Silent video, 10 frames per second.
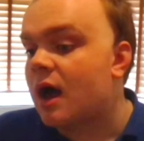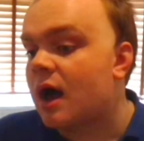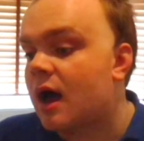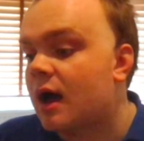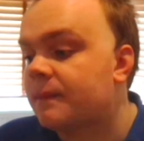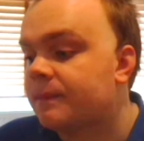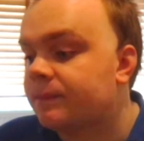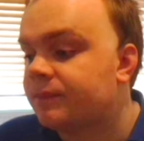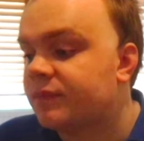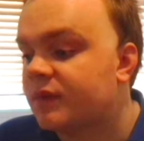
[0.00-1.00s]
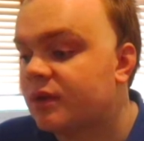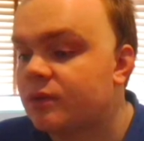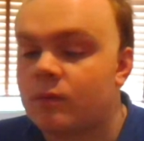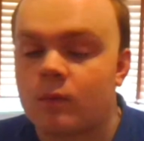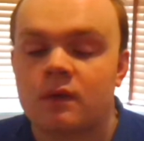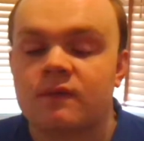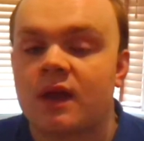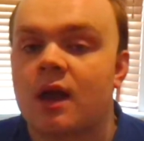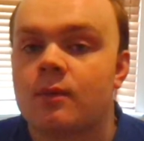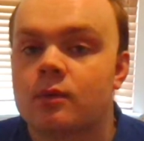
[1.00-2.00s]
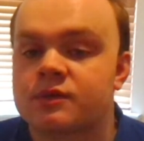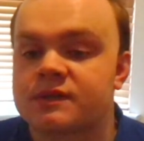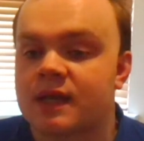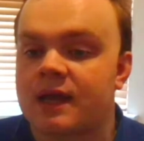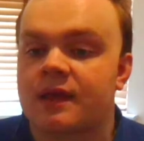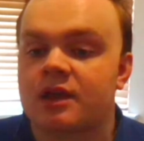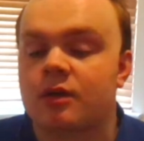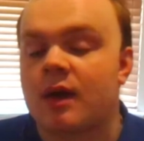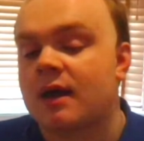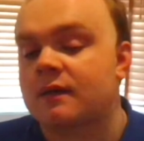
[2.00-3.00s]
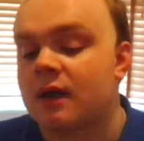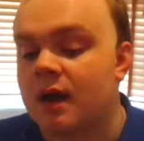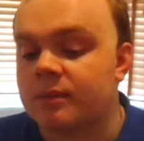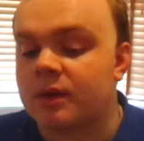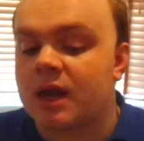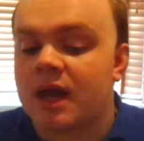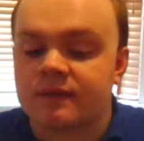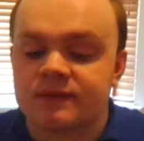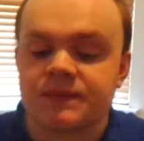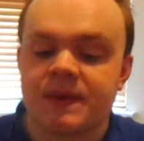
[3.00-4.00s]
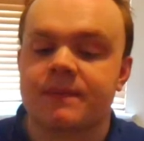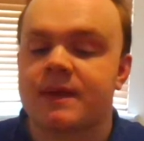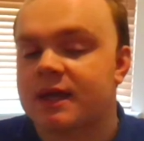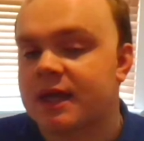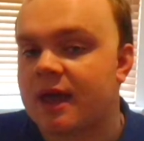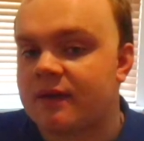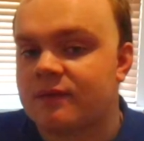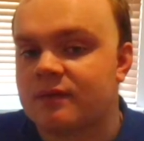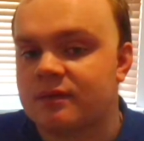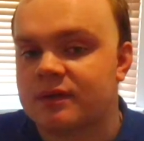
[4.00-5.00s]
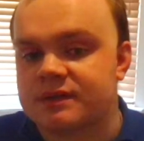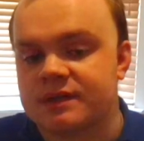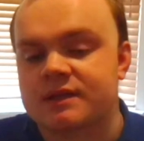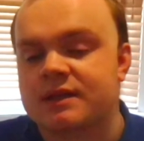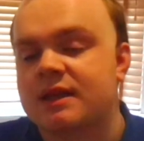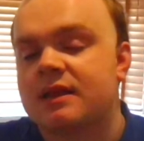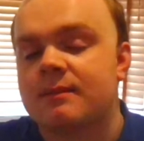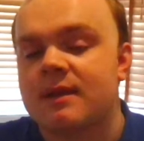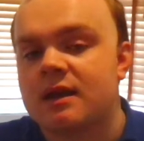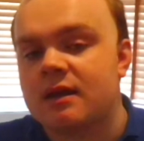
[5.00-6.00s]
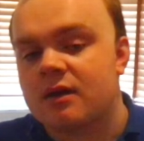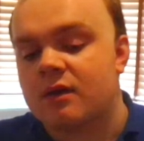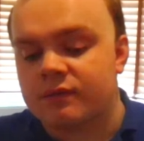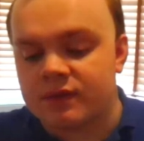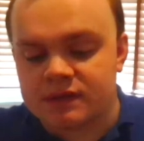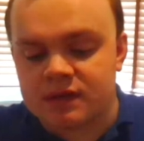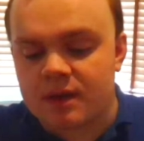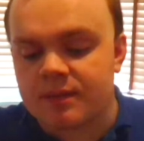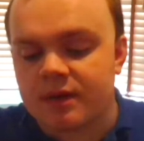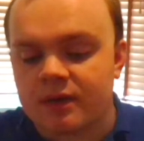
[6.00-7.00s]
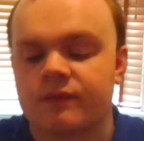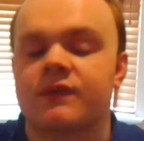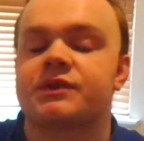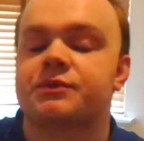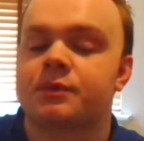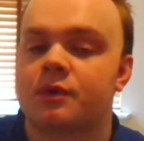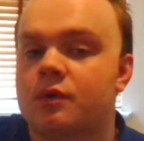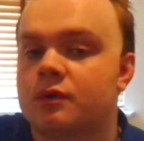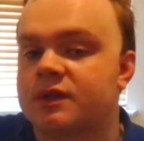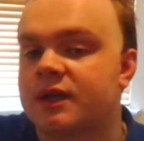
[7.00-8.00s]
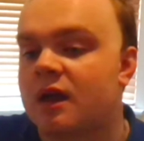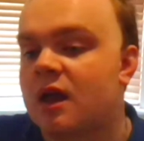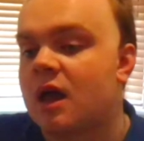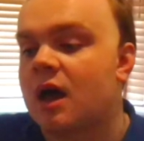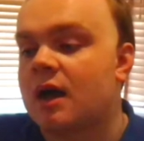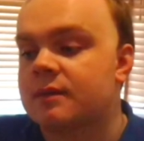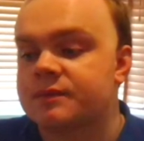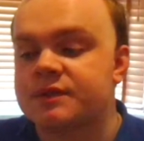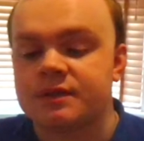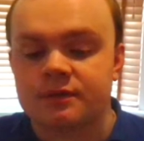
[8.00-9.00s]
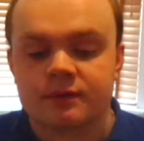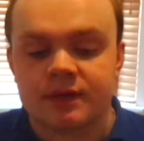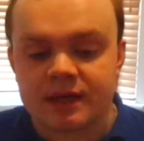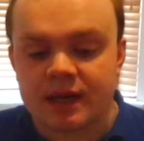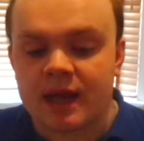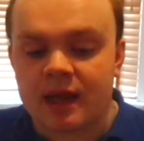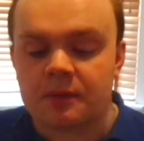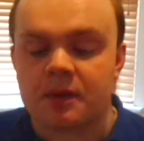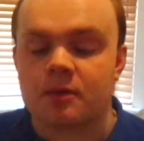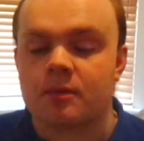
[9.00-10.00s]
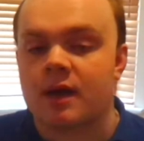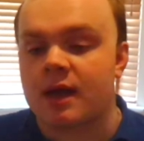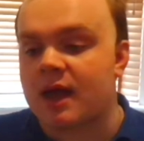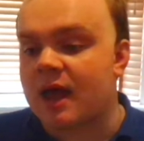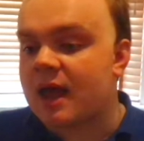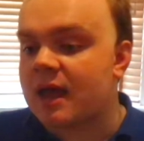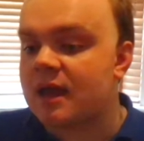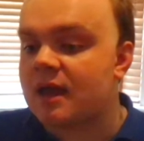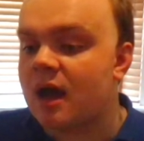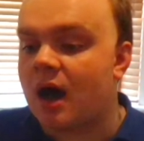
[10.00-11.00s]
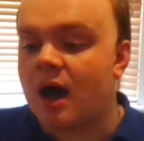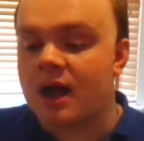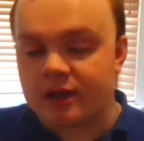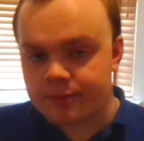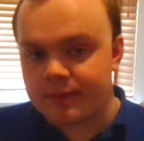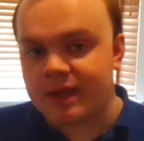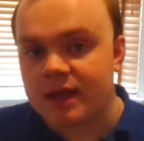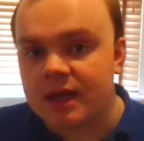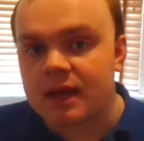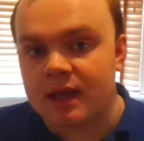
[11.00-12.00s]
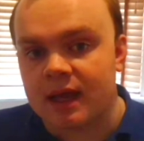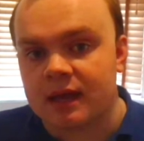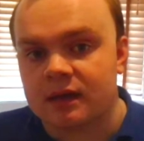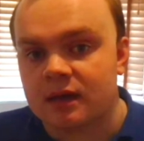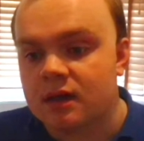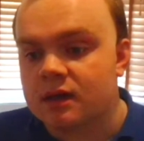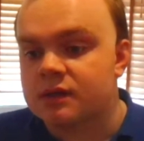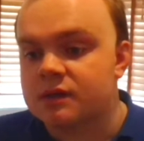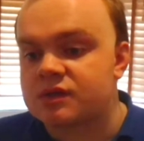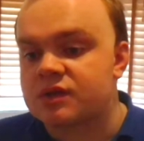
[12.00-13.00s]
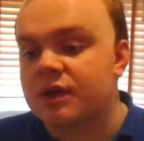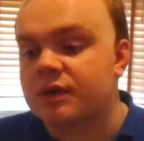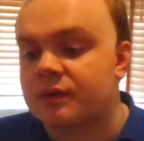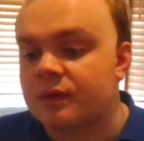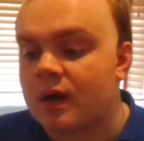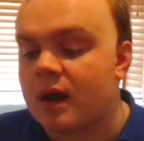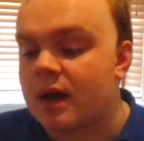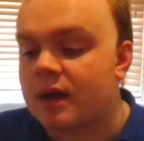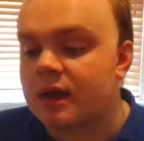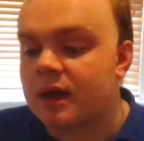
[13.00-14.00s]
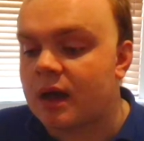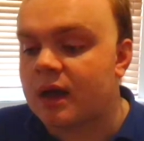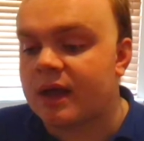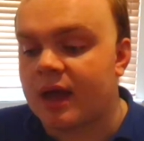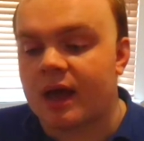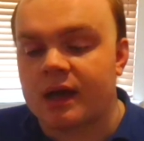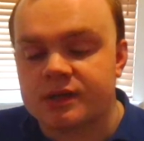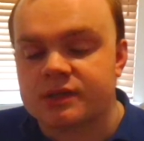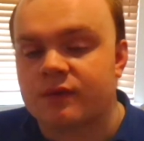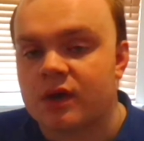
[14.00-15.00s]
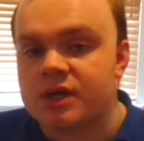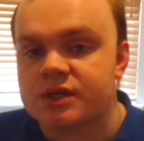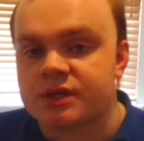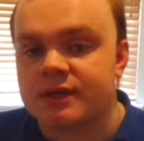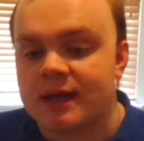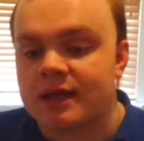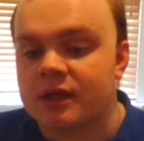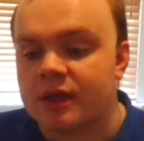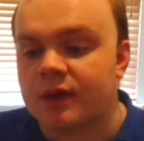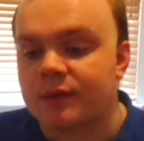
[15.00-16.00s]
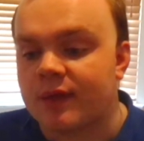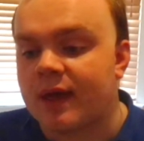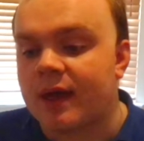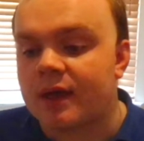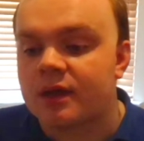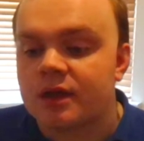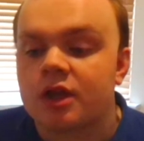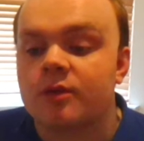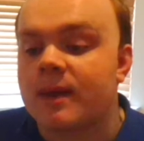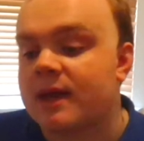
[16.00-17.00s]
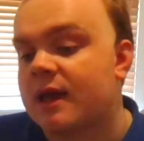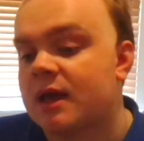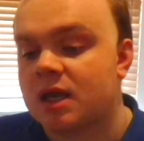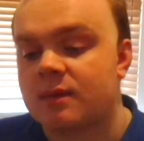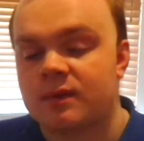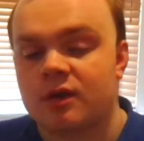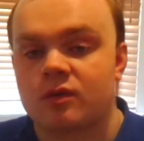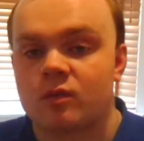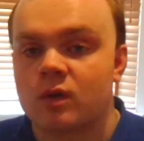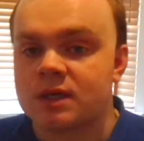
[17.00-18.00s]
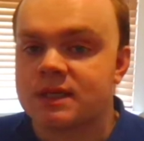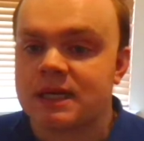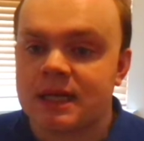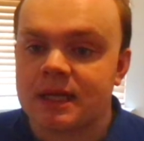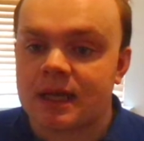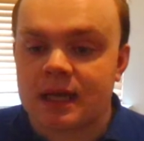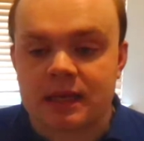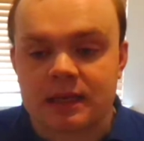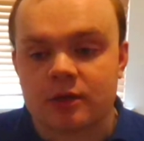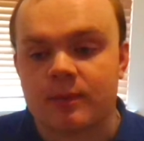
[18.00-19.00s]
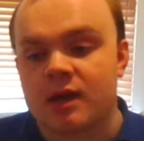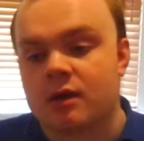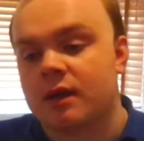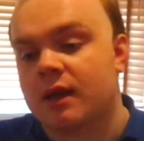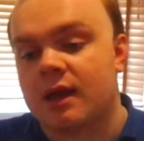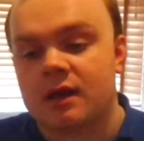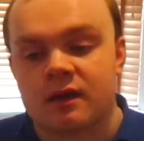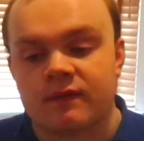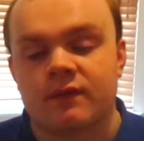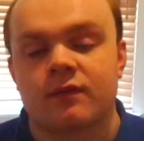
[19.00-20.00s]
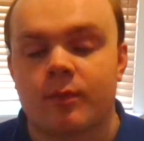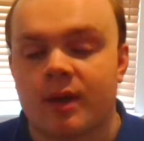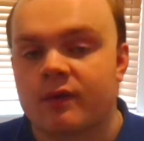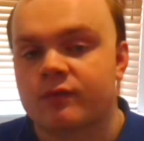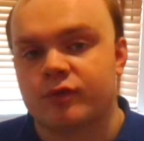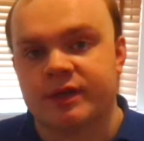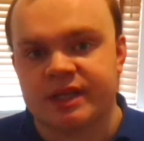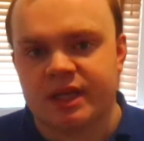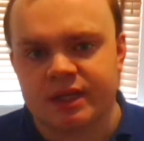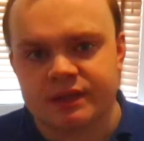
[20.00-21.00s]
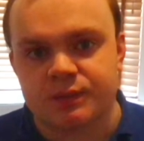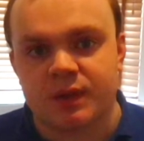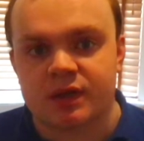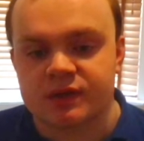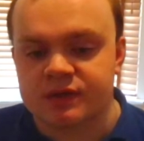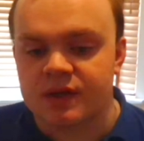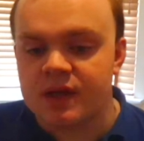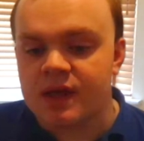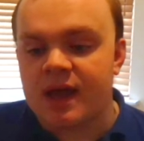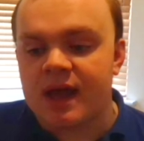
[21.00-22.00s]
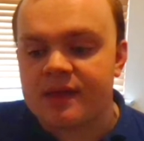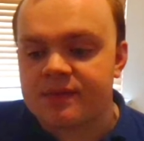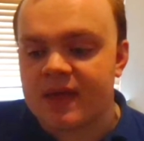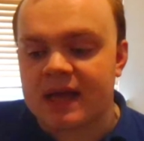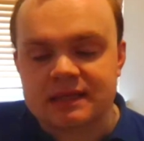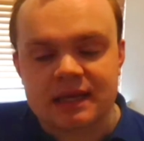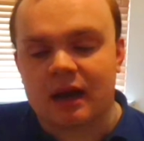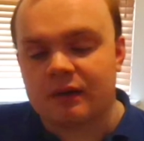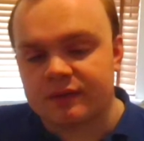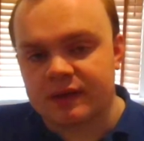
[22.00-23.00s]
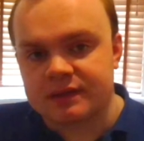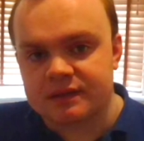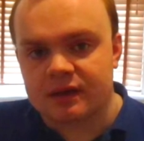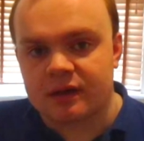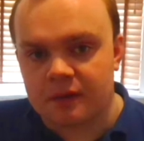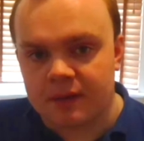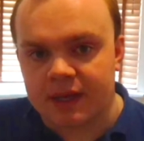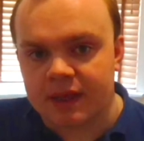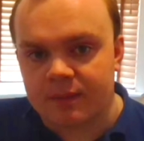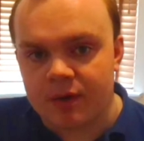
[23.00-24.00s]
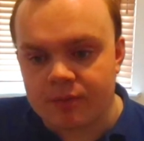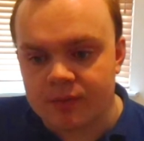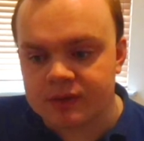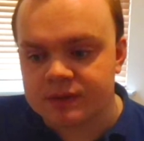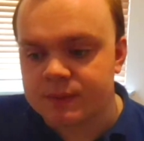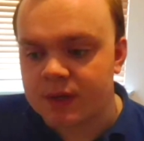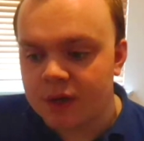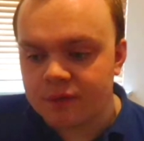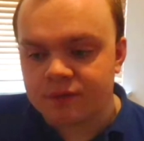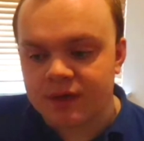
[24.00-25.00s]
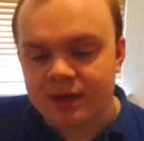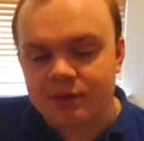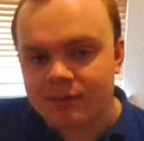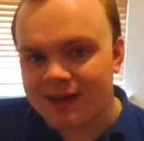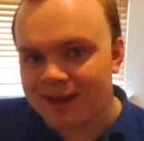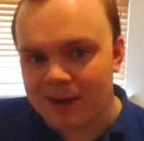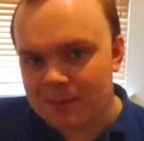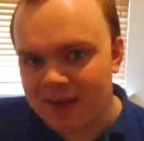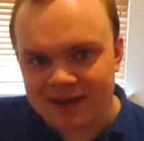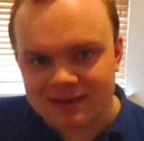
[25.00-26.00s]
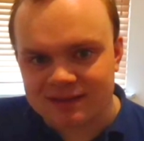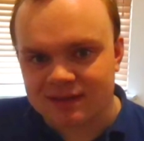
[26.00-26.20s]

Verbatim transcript: Um, one thing I will say that you have, I'm gonna have to be a bit careful because uh, in the minute of the timing of this recording, I'm still in an area where hey, I be ill again. So yeah, I just thought I should let you know that you may get an upload on one day and then you may not get nothing for about three days because that's how things are going at the moment. But hopefully we can come back